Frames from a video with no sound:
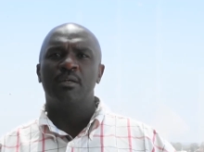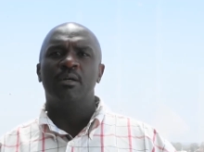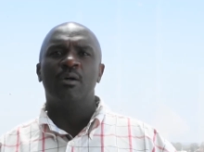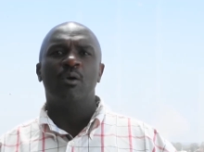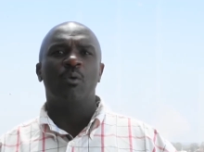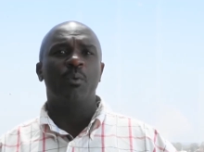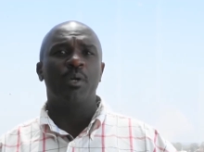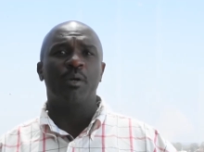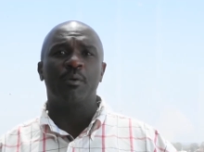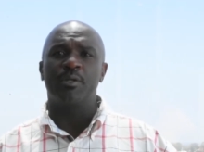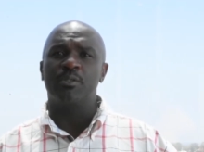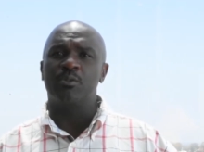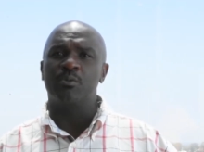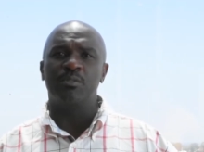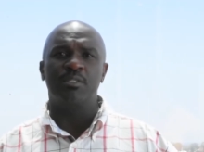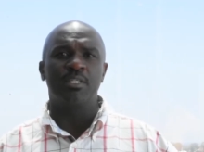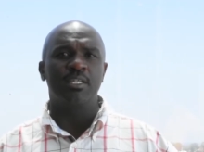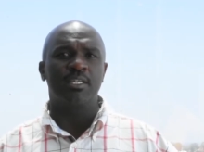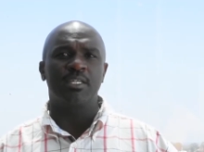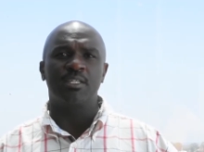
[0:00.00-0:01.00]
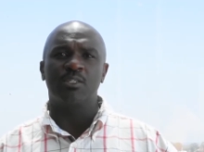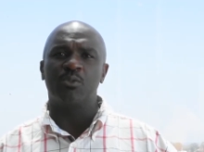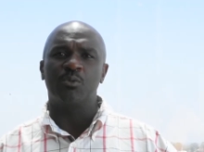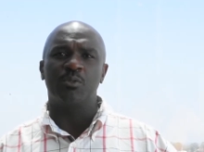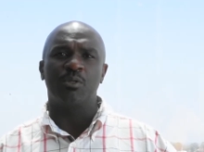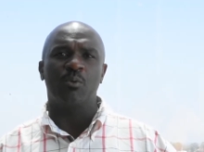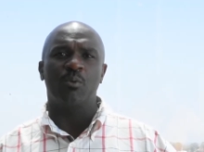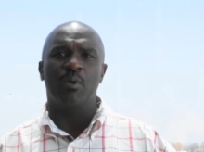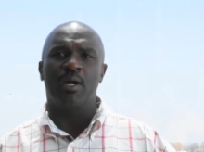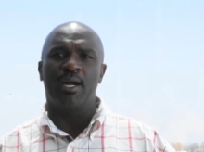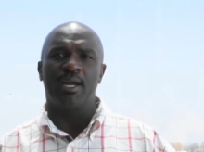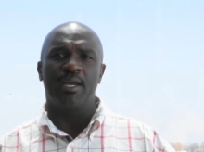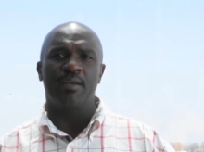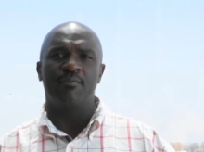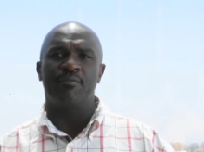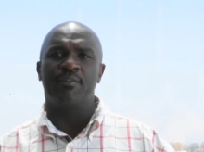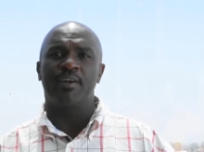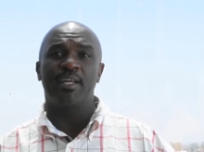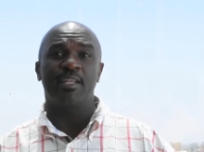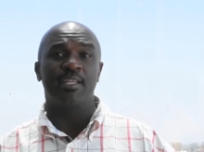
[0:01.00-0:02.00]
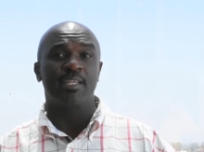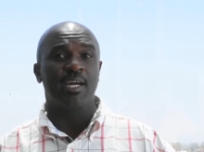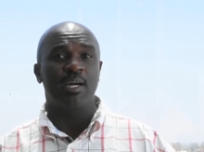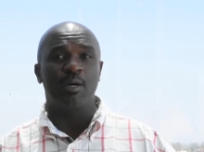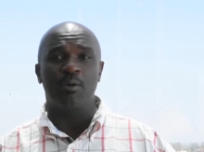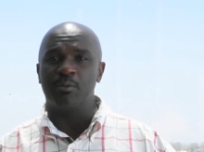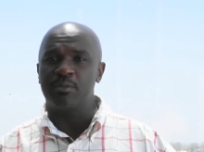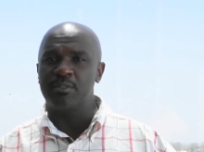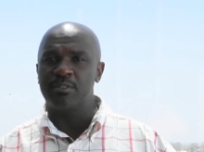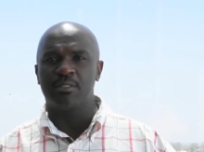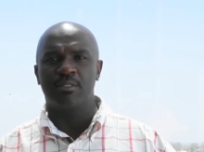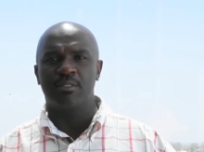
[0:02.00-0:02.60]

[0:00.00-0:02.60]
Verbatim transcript: We're going to dig into the work, find out